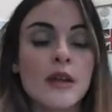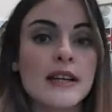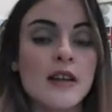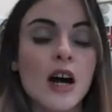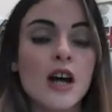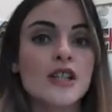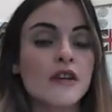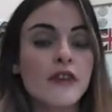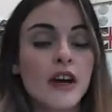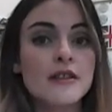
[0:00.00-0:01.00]
things are. So
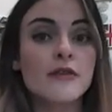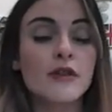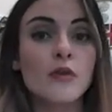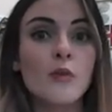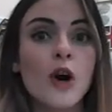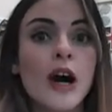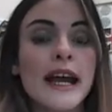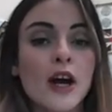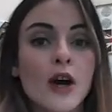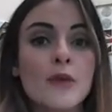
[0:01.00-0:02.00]
first of all, what
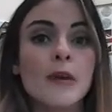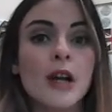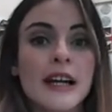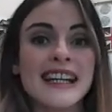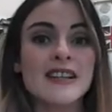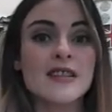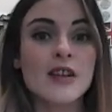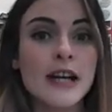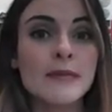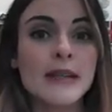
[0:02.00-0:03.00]
a home learning
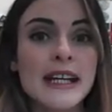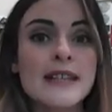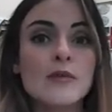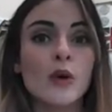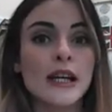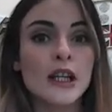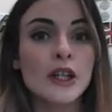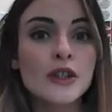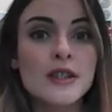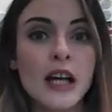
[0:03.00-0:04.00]
assignment is, what it
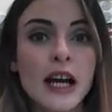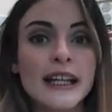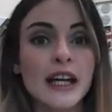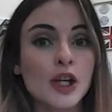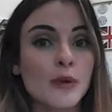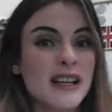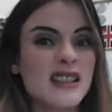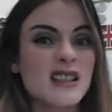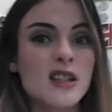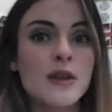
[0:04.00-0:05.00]
looks like and who has
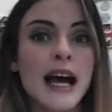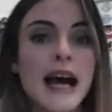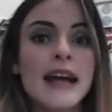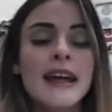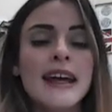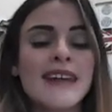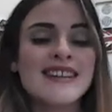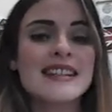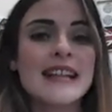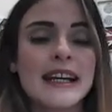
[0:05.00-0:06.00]
to do that. And
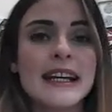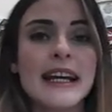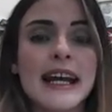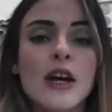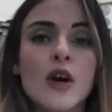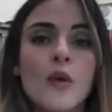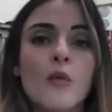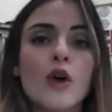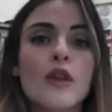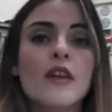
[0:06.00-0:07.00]
then secondly,
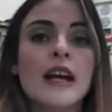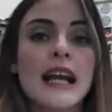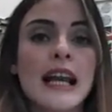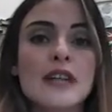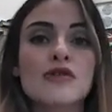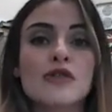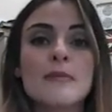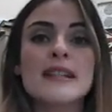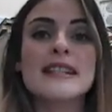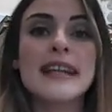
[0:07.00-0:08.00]
what the classroom
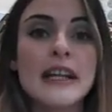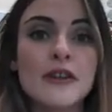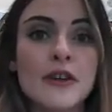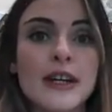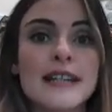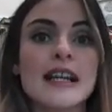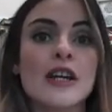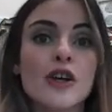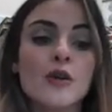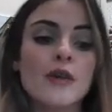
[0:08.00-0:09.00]
material is and
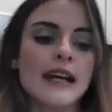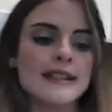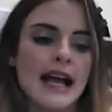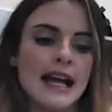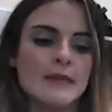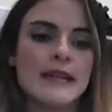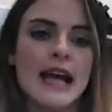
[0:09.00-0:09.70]
who that is aimed